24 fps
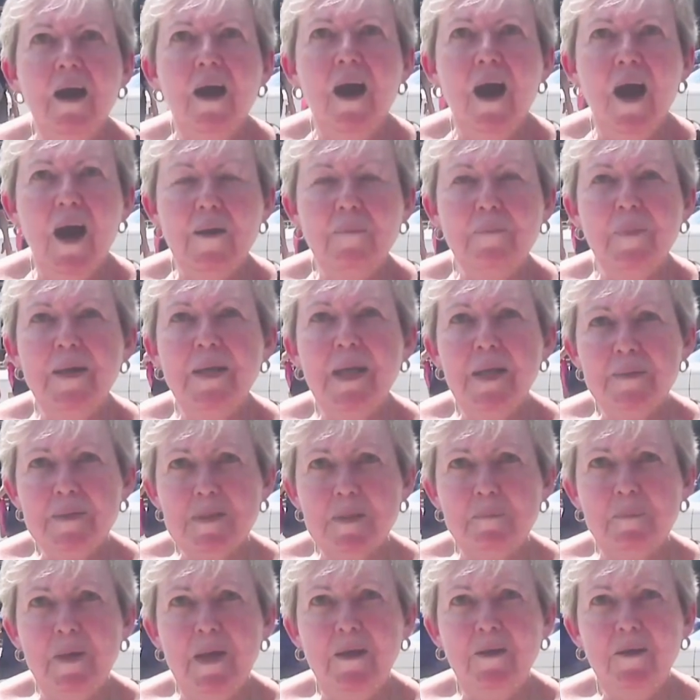Hi, my name
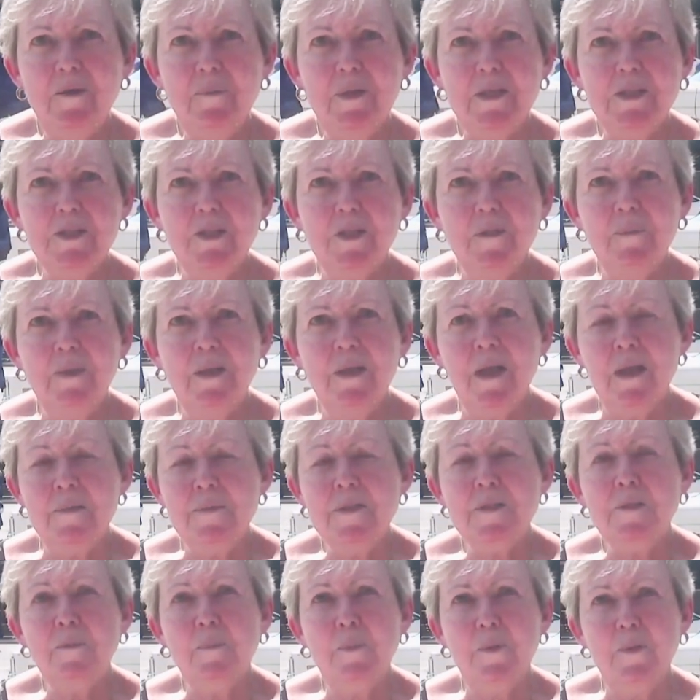is Mary McDermott, and I'm
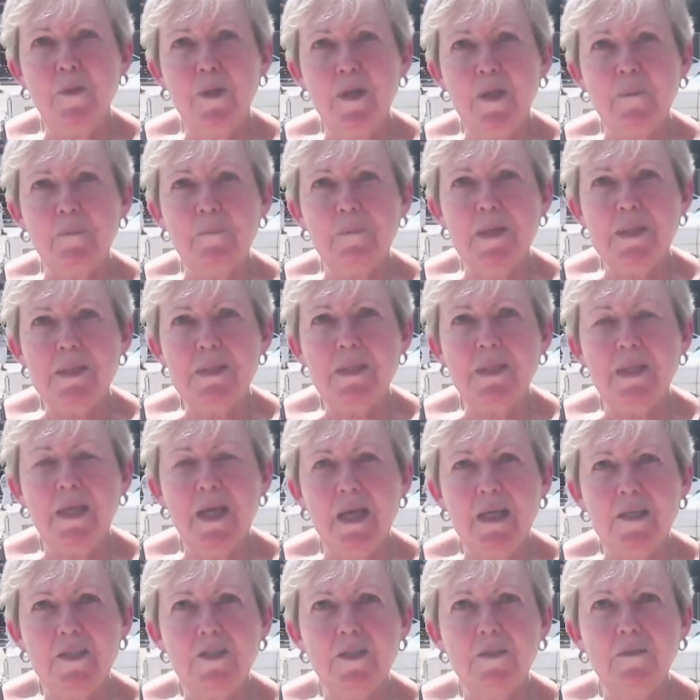supporting Mitzie
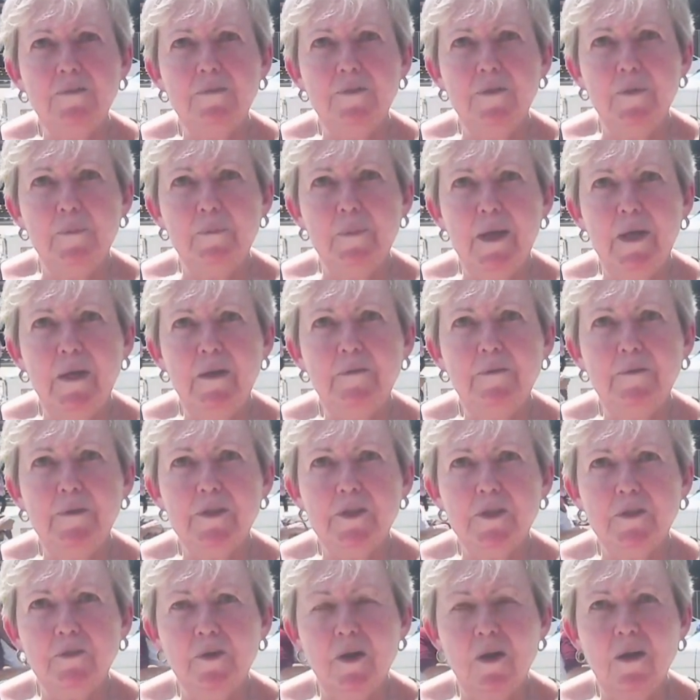Hunter for mayor for
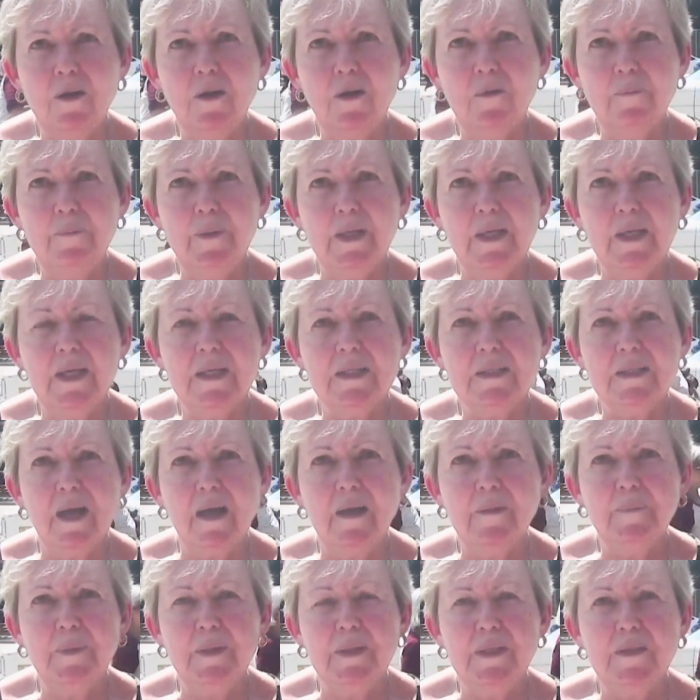Toronto because
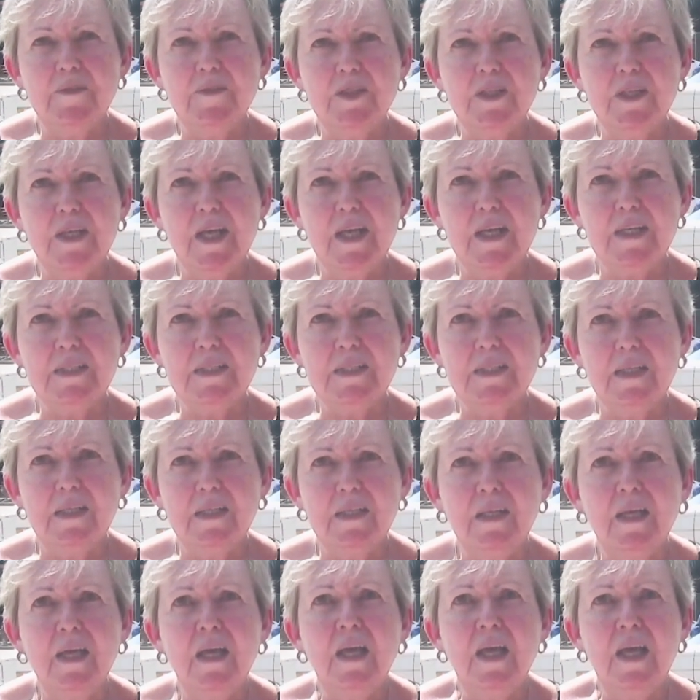I believe she has
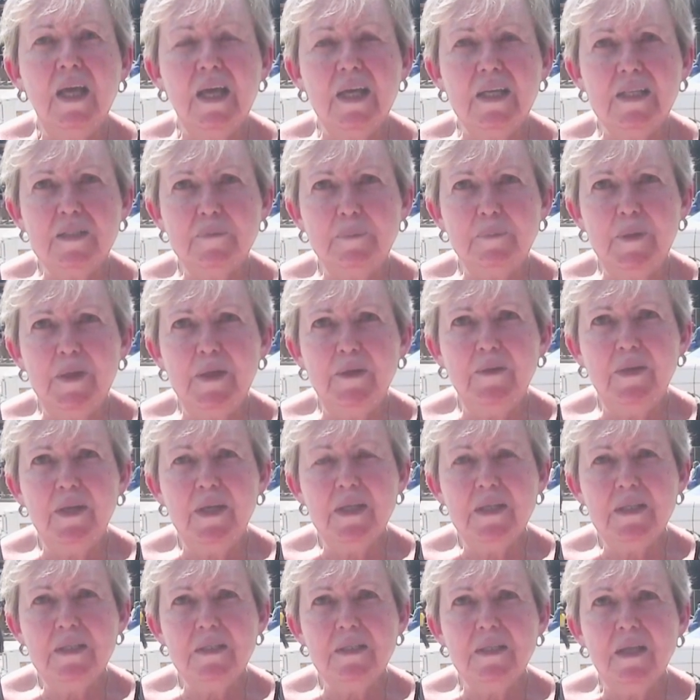the
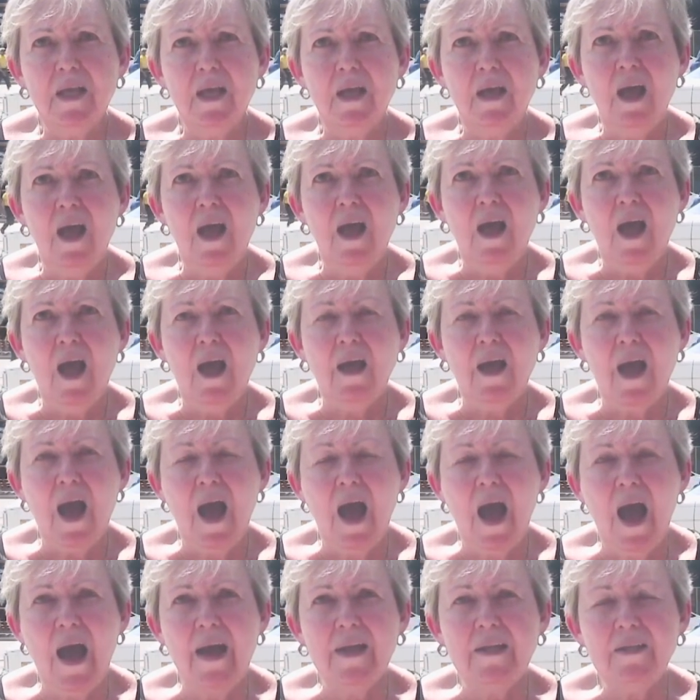experience
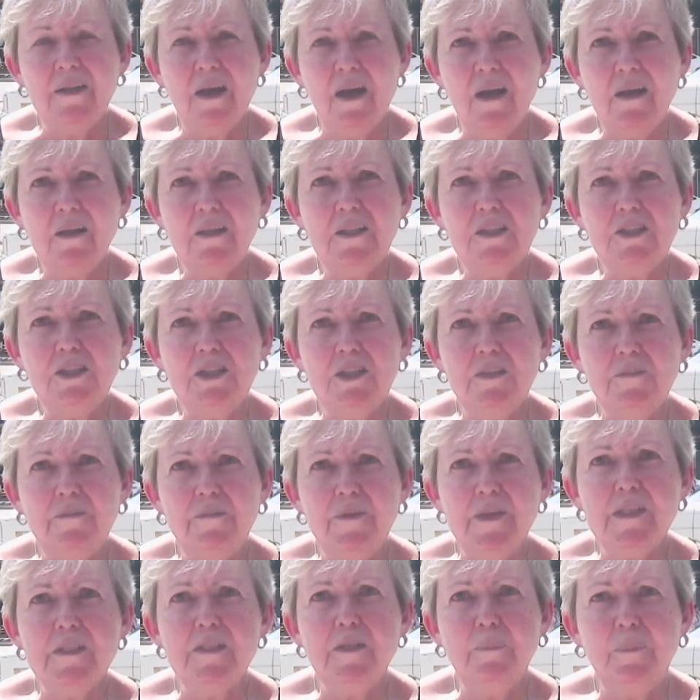and knowledge to
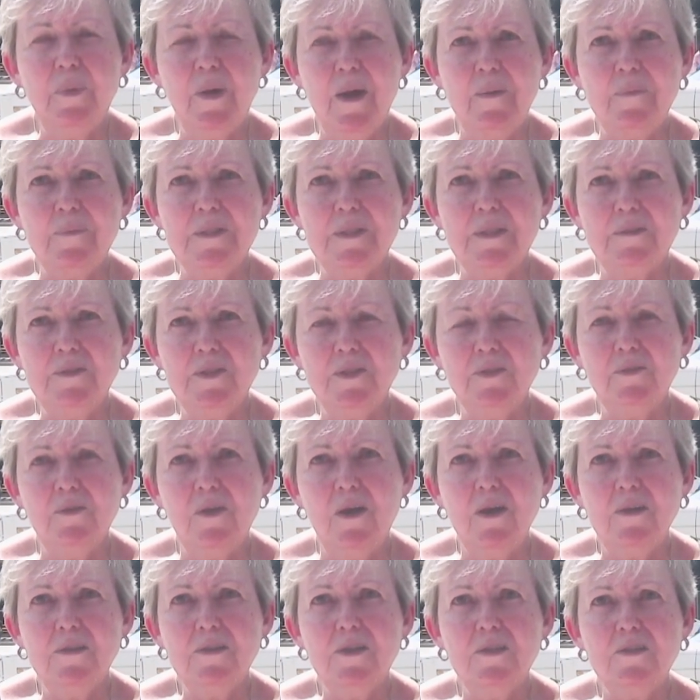fix the problems of
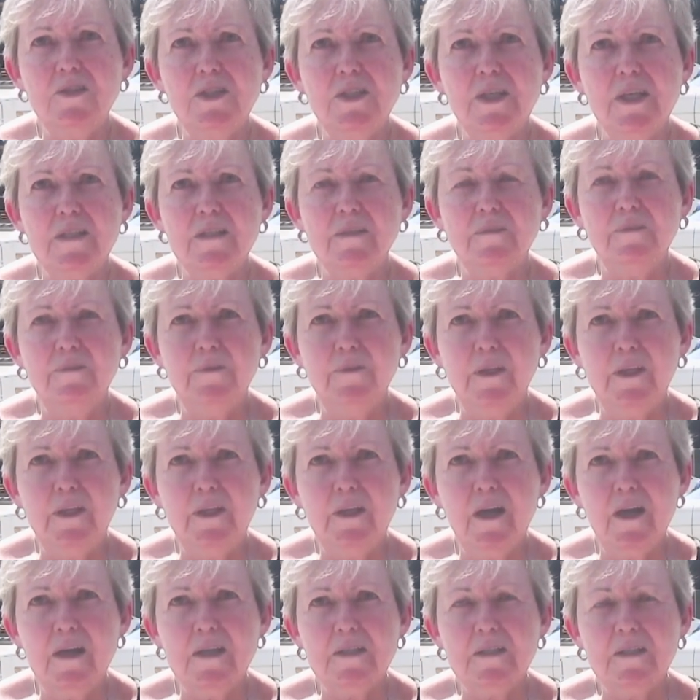Toronto. She has a fully
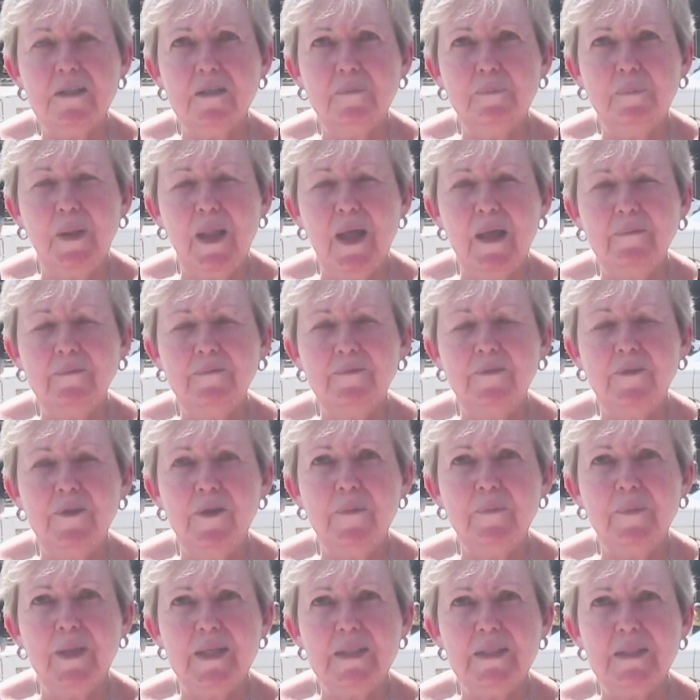costed
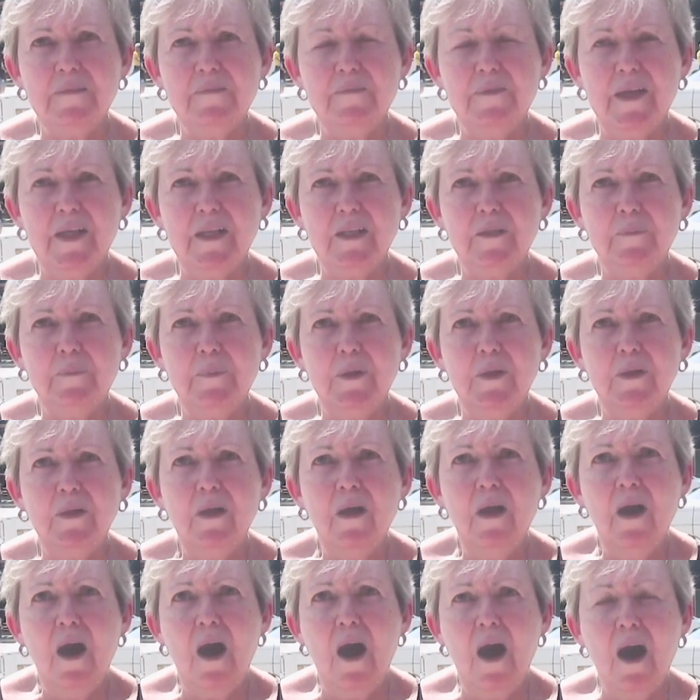platform that's available
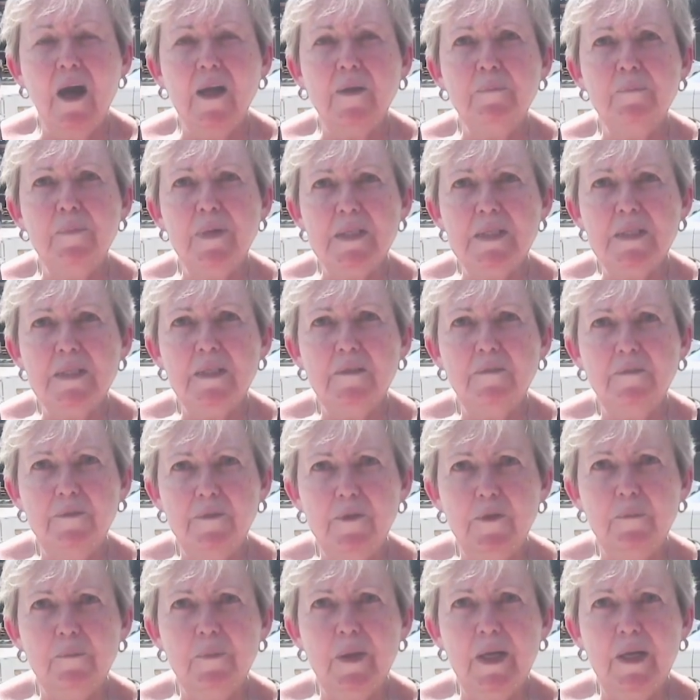on
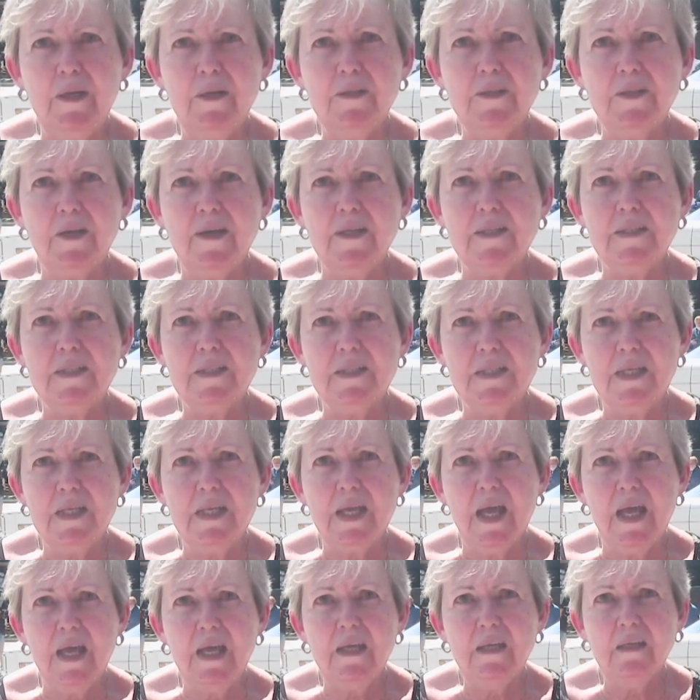
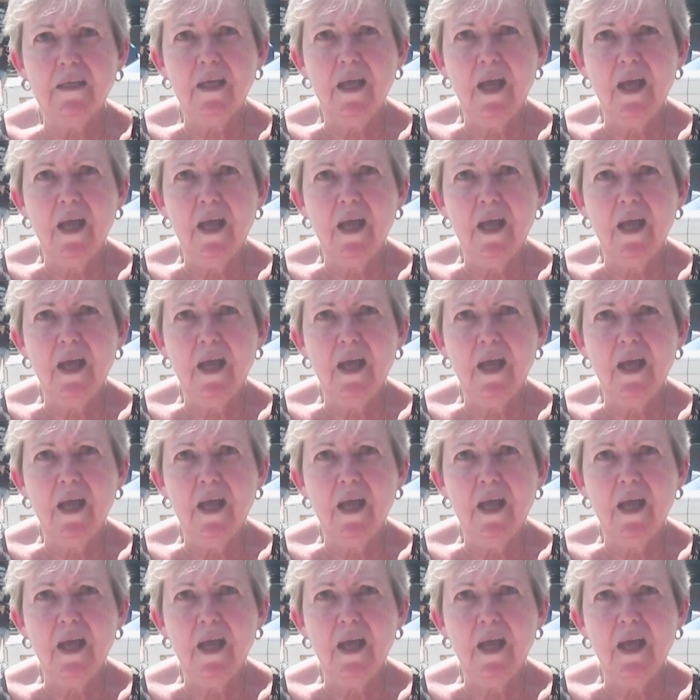mitzieformayor.ca.